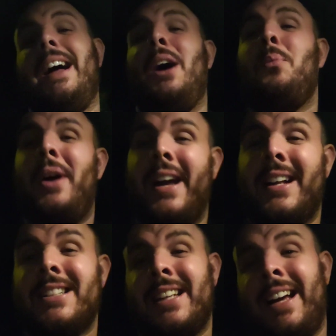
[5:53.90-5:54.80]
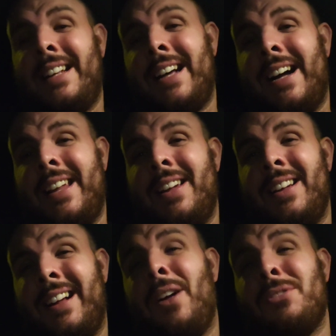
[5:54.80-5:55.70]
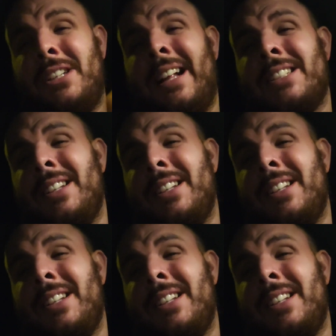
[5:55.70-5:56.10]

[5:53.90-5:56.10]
I'm working till I die, and obviously that's